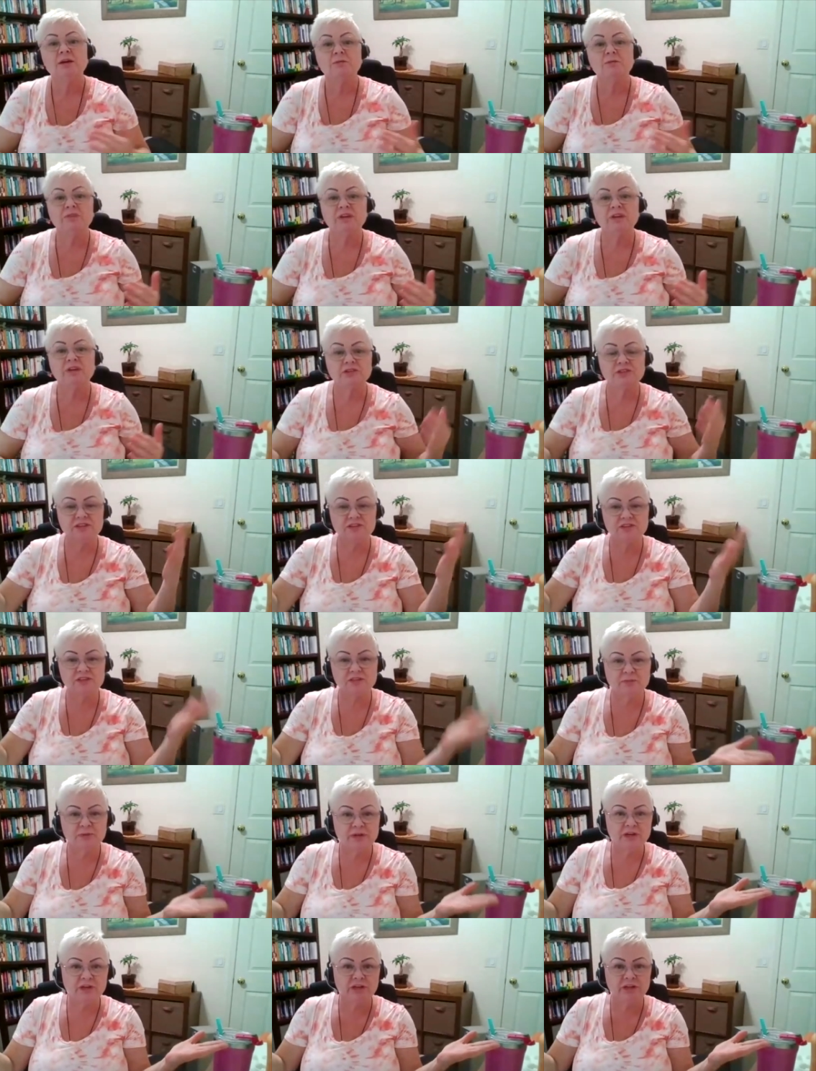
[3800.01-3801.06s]
because in
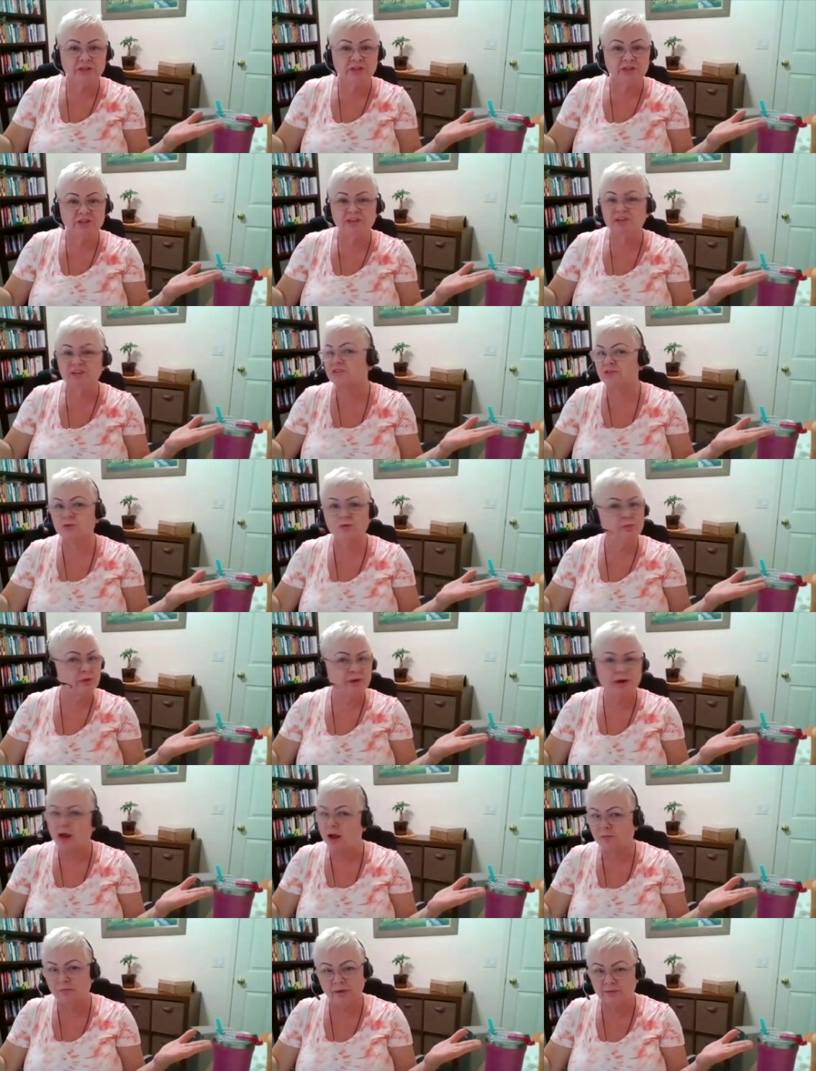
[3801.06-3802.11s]
Spirit there is no
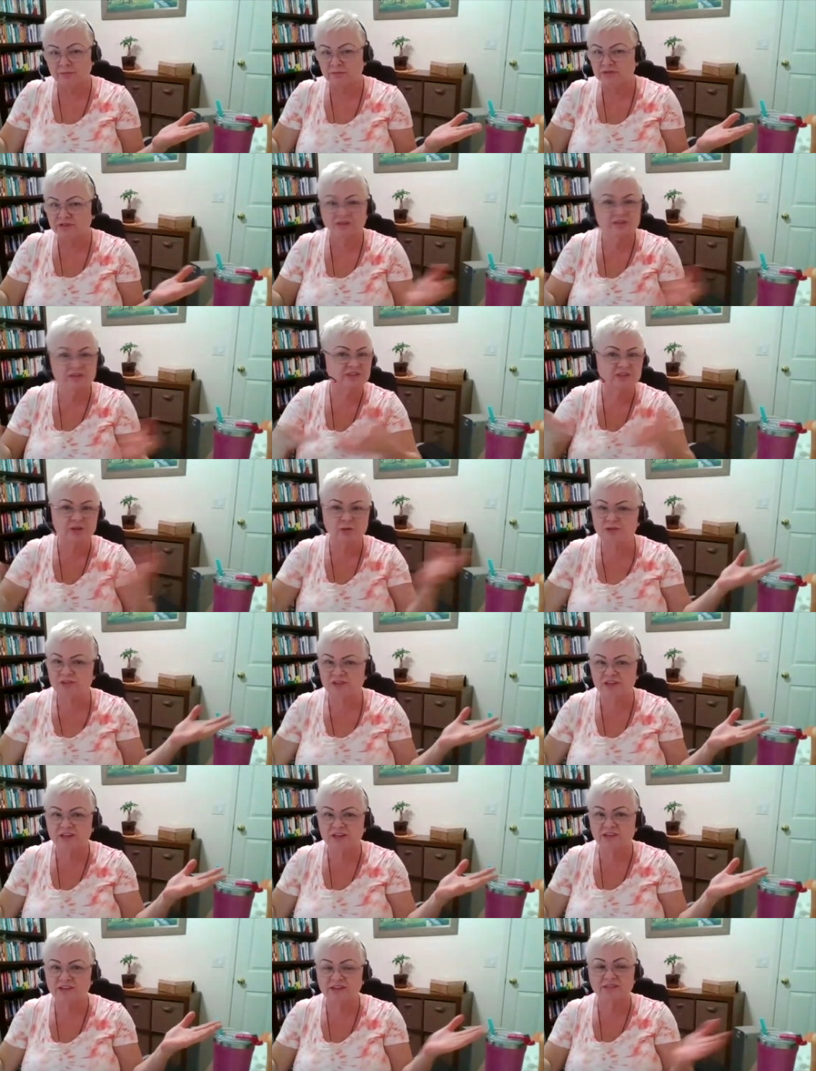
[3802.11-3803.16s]
problems, there is no
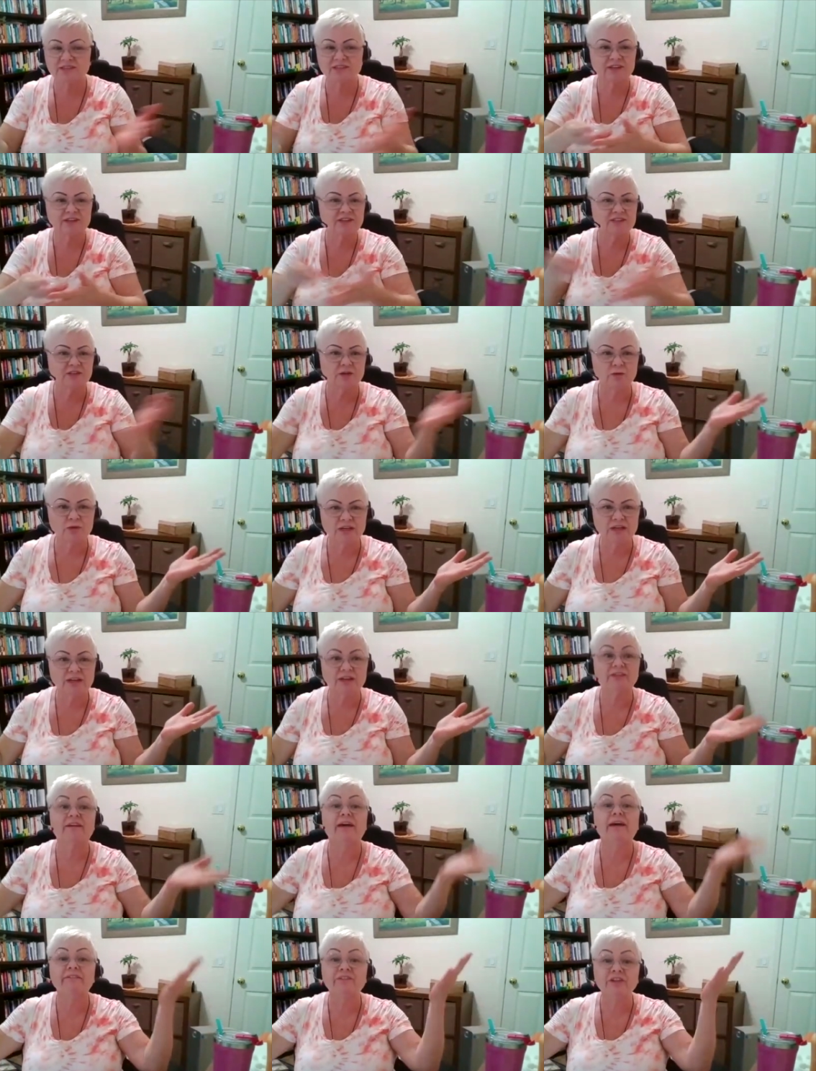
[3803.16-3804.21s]
sickness, there is no illness.
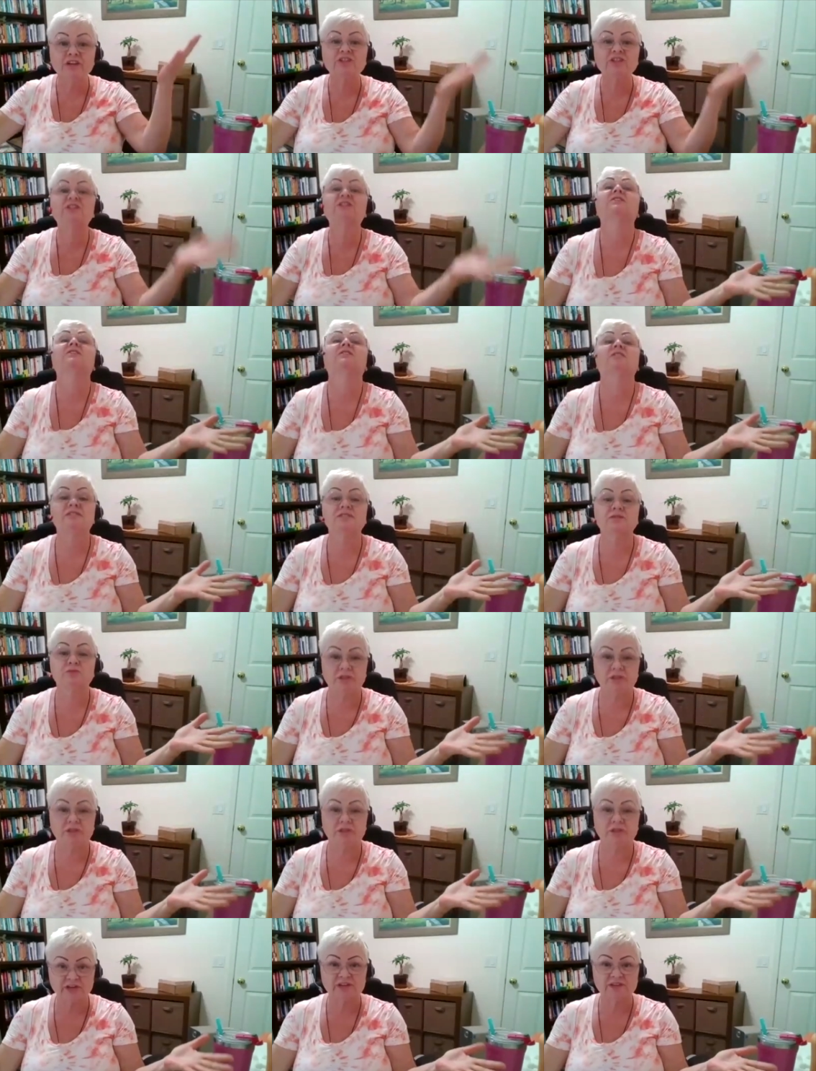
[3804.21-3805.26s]
Everything is what
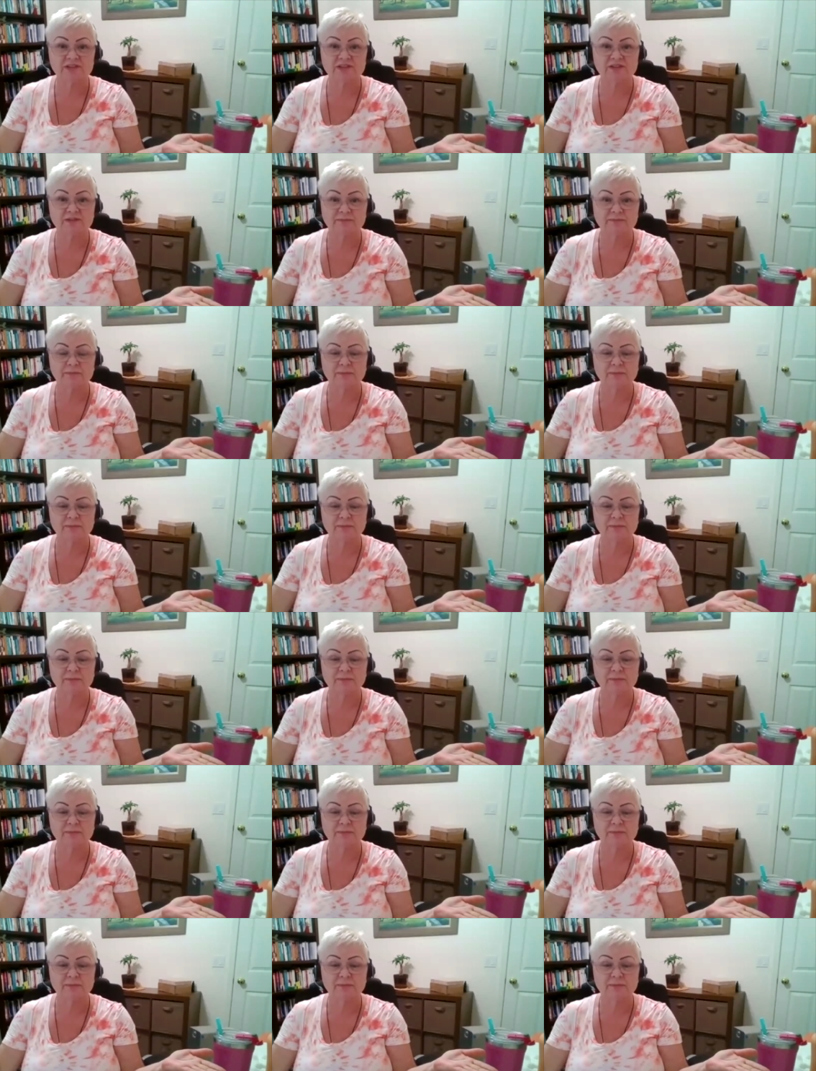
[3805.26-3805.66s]
it is.